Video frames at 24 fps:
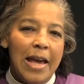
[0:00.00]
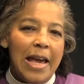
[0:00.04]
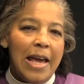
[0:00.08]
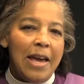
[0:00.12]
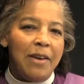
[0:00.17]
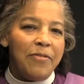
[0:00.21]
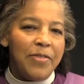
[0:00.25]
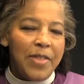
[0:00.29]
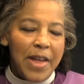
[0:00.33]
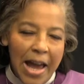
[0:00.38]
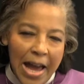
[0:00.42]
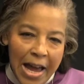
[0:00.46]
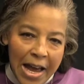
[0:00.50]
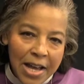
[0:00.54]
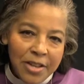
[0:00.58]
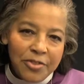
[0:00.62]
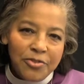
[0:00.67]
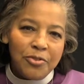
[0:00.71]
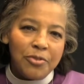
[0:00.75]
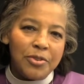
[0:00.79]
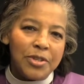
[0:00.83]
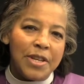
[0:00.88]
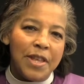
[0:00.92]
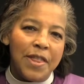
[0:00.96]
If the
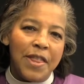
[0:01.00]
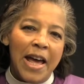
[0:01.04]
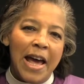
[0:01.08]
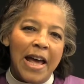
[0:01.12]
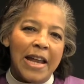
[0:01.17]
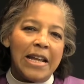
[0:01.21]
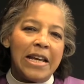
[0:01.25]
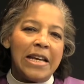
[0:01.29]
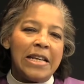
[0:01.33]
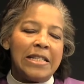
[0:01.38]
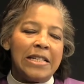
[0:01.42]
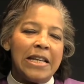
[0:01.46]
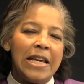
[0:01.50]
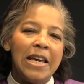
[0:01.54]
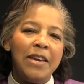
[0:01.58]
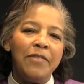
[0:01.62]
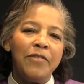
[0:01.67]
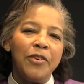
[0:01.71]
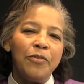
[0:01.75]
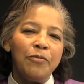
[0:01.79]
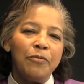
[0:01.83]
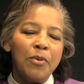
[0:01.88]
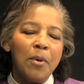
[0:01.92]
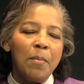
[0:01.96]
answer to that is
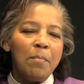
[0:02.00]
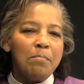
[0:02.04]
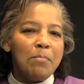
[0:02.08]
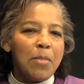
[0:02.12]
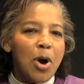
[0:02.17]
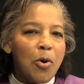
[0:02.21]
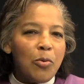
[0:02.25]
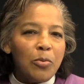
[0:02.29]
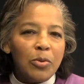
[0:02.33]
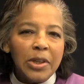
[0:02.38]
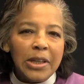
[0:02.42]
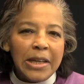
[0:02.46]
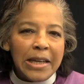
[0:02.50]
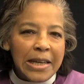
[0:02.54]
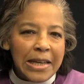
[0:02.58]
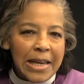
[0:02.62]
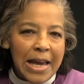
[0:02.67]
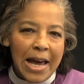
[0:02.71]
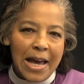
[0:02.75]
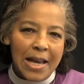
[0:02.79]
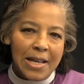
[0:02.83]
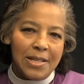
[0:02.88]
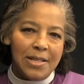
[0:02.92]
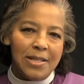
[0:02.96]
even remotely
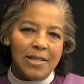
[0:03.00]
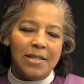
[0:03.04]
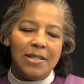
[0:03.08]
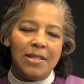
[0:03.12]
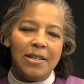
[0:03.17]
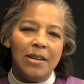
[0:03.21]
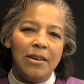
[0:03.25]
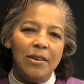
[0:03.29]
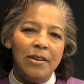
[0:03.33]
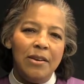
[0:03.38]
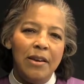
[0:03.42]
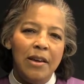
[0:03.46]
yes,